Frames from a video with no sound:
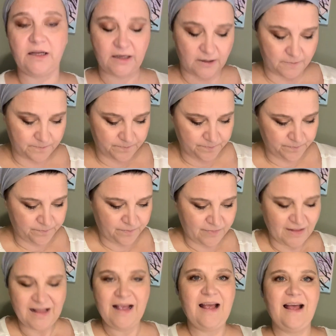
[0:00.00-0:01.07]
it.
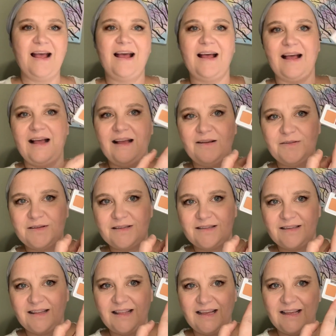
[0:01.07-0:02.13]
I was
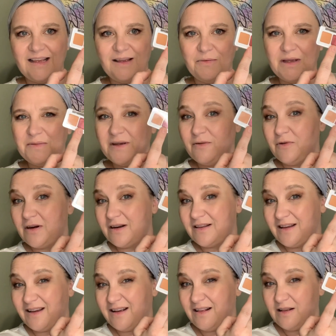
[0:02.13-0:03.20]
thinking maybe I wanted
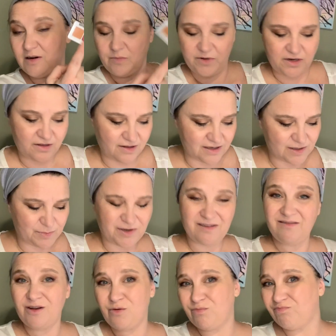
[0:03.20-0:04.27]
to add a little bit of this, but no.